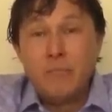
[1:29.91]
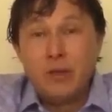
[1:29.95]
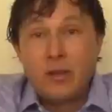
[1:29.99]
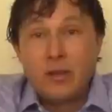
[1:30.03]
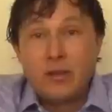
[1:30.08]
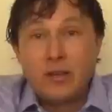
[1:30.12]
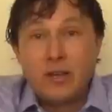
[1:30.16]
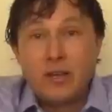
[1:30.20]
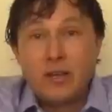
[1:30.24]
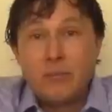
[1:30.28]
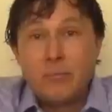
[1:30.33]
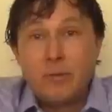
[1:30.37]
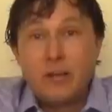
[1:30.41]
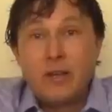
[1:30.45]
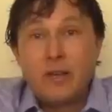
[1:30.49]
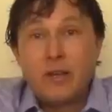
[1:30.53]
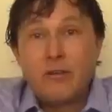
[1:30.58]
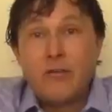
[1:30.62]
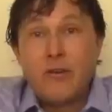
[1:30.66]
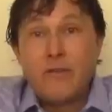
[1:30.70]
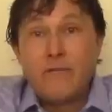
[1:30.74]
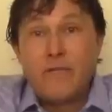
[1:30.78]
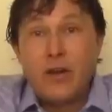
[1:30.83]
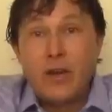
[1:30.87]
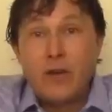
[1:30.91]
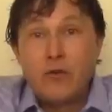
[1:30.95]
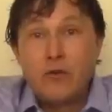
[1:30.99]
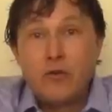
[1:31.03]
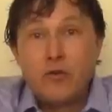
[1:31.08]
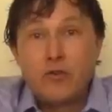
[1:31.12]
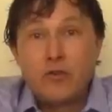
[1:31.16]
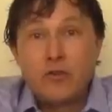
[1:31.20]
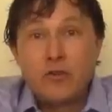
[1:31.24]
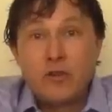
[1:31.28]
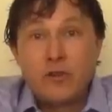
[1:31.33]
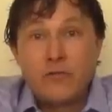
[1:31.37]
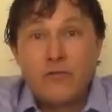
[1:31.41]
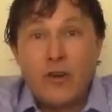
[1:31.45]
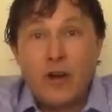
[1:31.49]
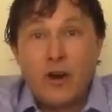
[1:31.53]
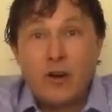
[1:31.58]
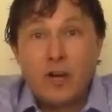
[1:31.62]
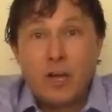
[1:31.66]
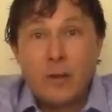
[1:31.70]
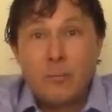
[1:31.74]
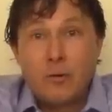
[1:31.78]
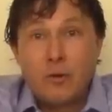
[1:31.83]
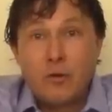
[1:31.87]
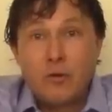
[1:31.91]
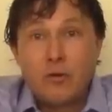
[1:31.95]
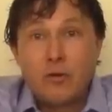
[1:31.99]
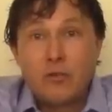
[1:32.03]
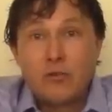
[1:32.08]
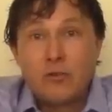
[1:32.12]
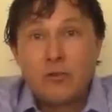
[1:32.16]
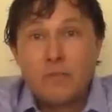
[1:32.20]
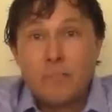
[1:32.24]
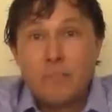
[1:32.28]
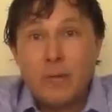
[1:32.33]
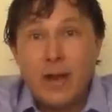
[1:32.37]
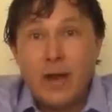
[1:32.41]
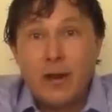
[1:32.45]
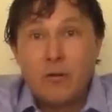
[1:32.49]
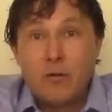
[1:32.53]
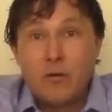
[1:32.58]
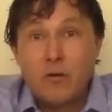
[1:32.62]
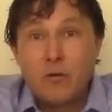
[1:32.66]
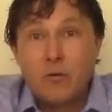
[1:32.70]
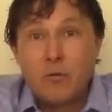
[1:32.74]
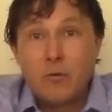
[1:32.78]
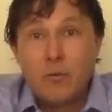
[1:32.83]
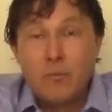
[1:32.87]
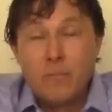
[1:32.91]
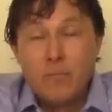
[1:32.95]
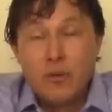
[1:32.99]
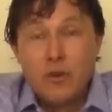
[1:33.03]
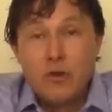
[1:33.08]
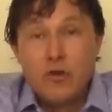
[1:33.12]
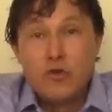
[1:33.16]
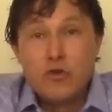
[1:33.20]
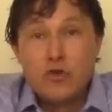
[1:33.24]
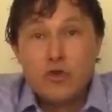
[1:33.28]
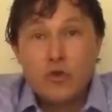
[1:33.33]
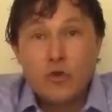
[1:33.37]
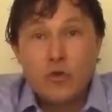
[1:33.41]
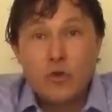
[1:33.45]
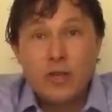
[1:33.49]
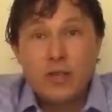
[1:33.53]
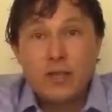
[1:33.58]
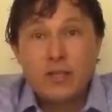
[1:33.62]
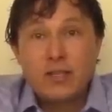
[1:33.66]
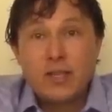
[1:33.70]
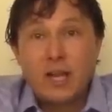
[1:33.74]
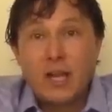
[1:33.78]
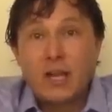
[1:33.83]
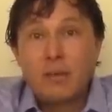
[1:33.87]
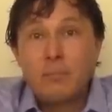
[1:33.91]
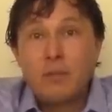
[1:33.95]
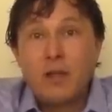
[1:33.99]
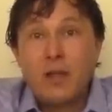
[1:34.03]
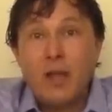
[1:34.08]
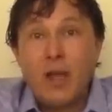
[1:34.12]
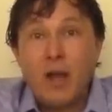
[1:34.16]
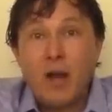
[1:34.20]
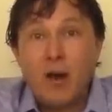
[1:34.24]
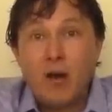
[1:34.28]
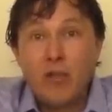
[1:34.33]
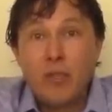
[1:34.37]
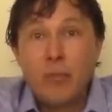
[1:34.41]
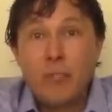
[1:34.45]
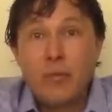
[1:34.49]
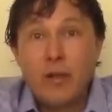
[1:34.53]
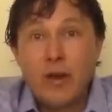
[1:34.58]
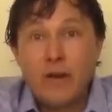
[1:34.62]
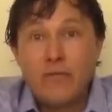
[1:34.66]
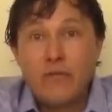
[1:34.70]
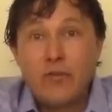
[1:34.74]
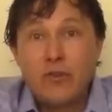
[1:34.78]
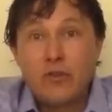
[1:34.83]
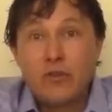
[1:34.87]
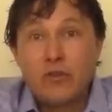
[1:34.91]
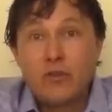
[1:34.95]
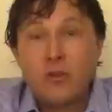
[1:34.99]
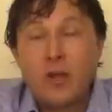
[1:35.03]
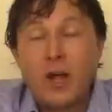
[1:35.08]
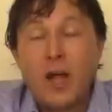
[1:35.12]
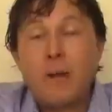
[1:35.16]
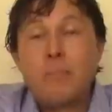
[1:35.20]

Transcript: contains many different phytonutrients and phytochemicals and micronutrients that can be health beneficial,